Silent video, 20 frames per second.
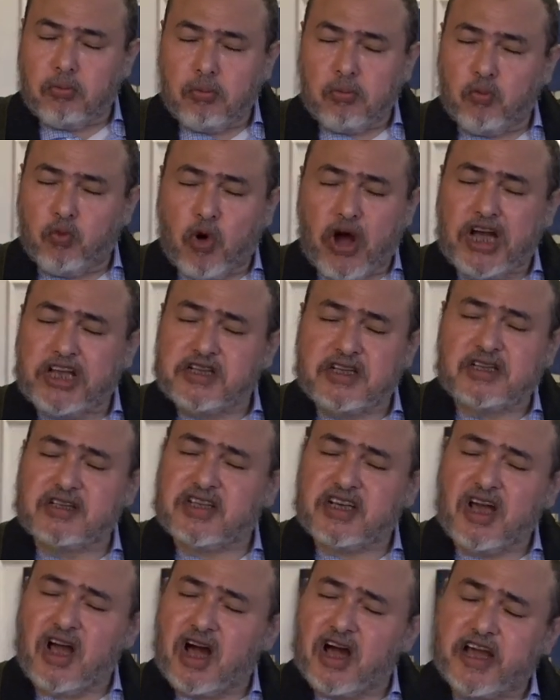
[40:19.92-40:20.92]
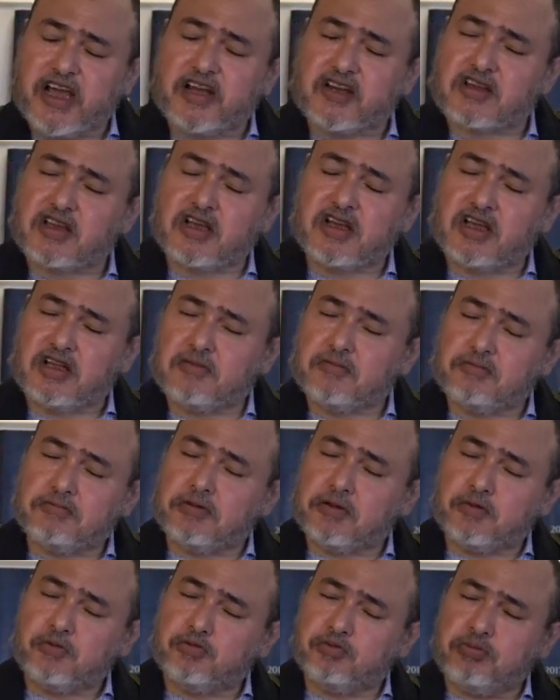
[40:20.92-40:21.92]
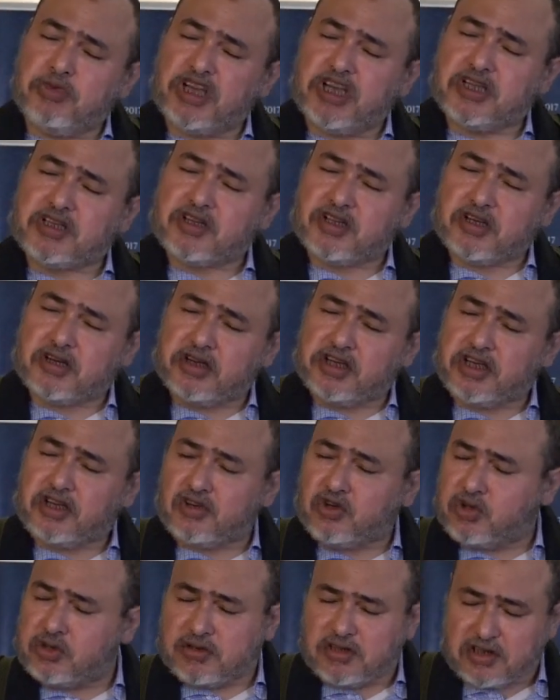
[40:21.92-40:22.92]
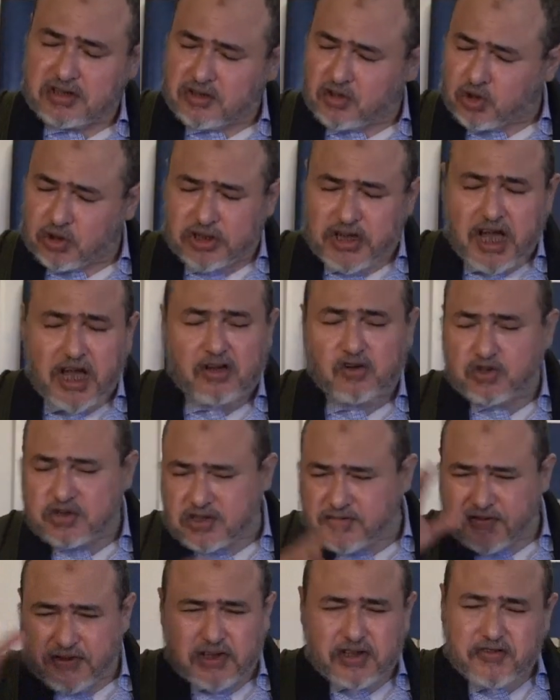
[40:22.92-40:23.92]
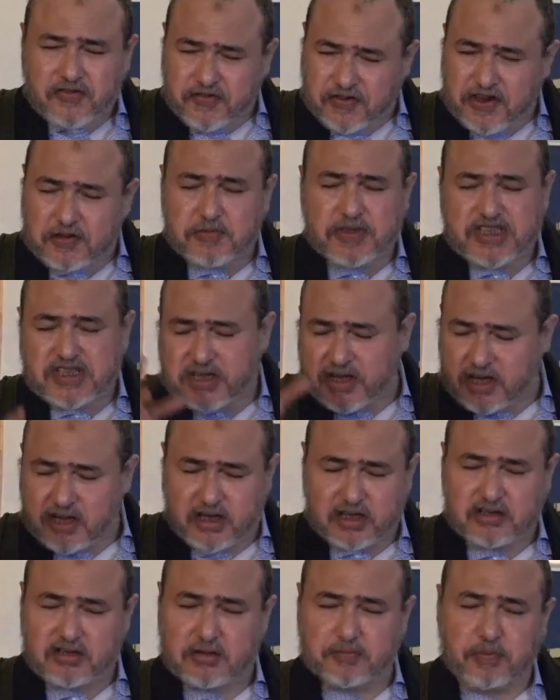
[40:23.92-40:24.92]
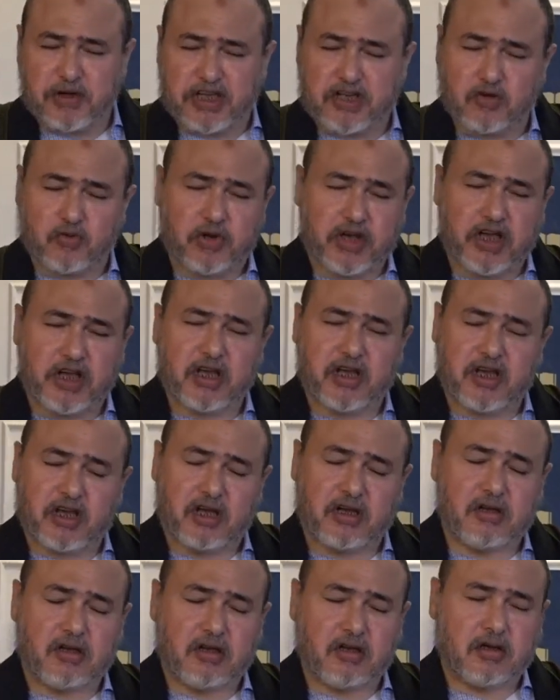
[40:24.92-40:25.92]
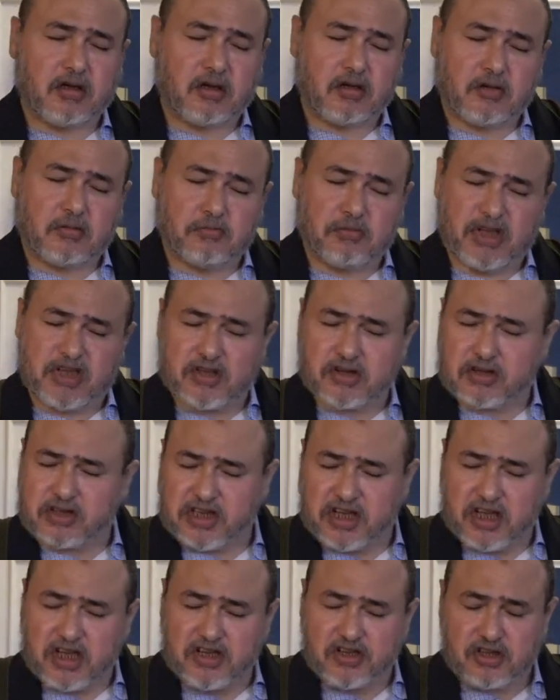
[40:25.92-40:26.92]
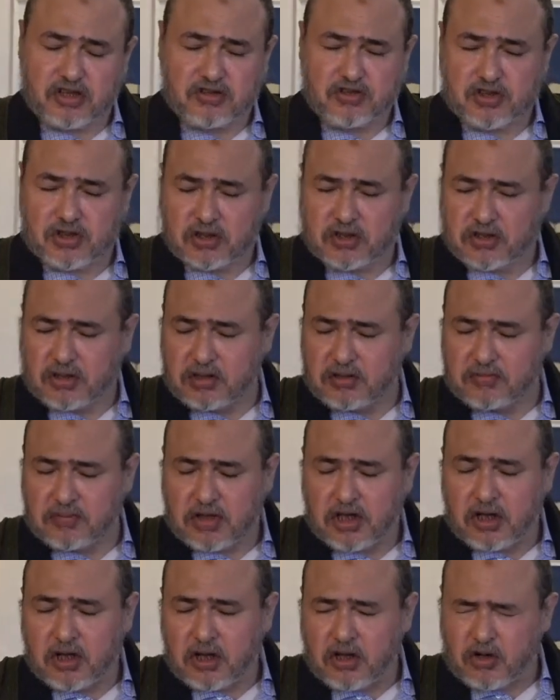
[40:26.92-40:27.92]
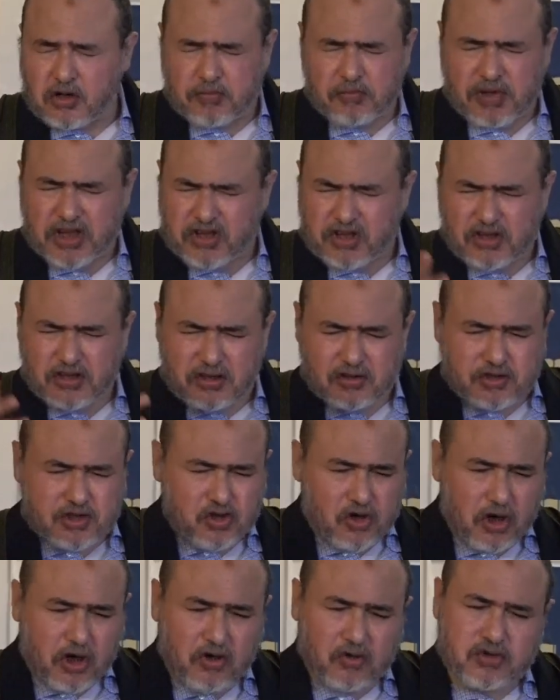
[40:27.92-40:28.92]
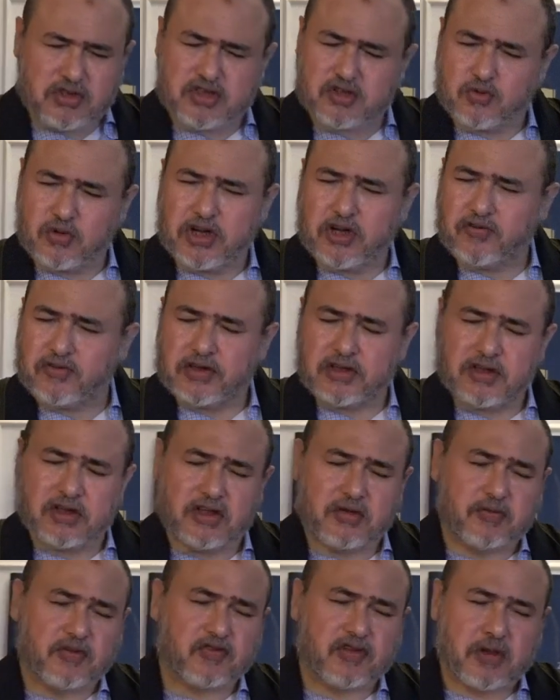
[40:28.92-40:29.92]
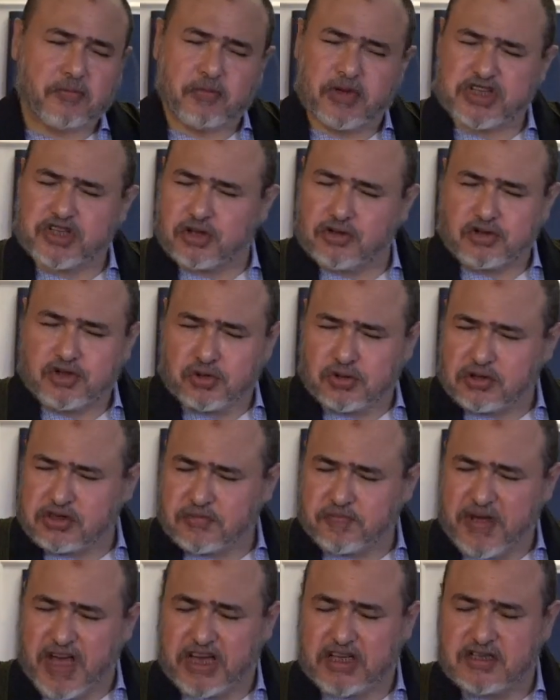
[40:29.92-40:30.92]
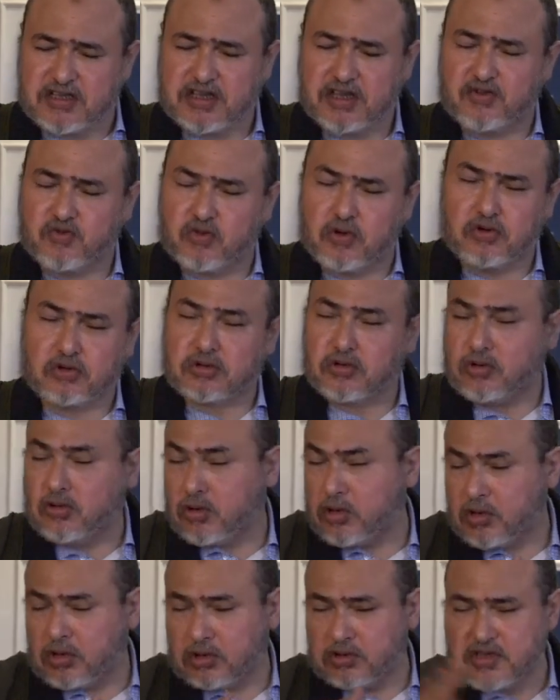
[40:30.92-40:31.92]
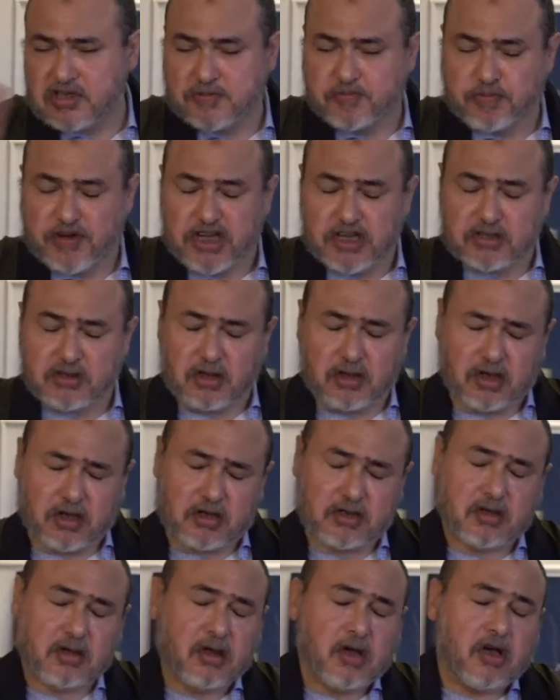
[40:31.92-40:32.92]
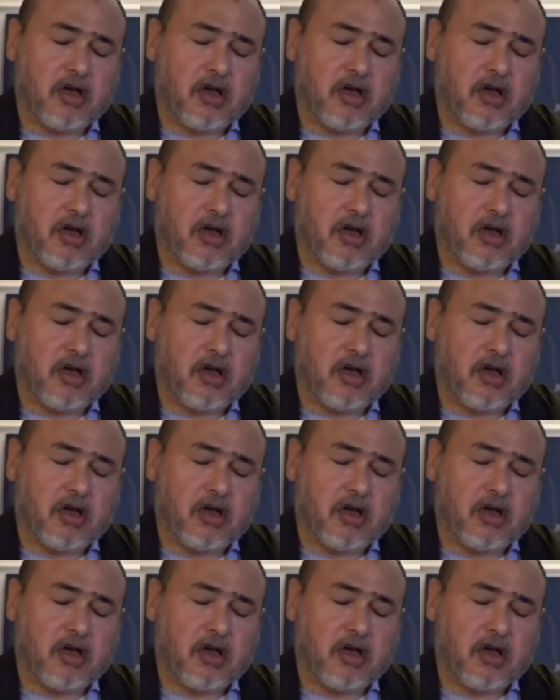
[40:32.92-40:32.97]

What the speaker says: Why did they hire the military? Golan, who's a very famous character, by the way, and Mother Day, or Mother Jones, or whatever the name of that, Mother Jones magazine wrote a whole spread on